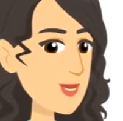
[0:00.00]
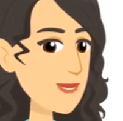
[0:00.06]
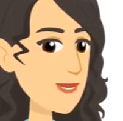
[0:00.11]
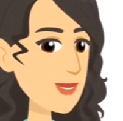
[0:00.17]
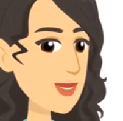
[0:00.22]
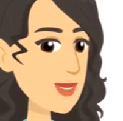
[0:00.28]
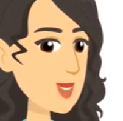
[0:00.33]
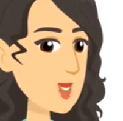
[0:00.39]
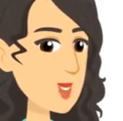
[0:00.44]
of
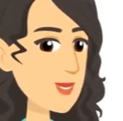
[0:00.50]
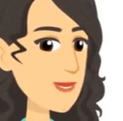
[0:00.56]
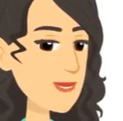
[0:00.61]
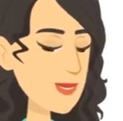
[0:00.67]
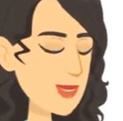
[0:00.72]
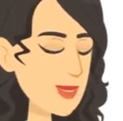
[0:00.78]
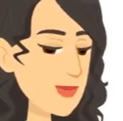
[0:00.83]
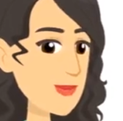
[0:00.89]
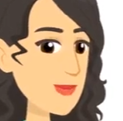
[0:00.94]
how
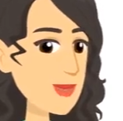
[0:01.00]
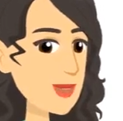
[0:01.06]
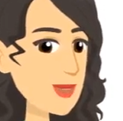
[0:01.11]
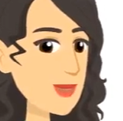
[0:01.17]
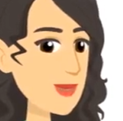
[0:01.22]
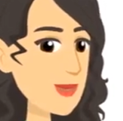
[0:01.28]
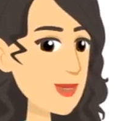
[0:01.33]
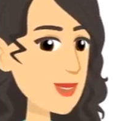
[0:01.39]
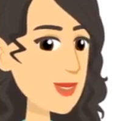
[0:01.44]
important it is
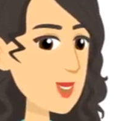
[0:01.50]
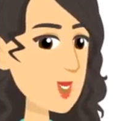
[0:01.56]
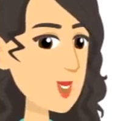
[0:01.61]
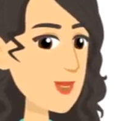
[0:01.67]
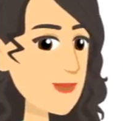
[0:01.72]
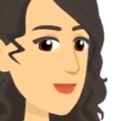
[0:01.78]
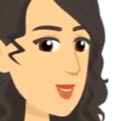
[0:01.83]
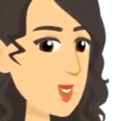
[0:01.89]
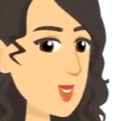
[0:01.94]
for any
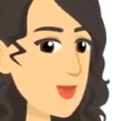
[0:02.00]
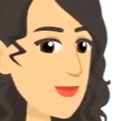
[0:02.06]
human being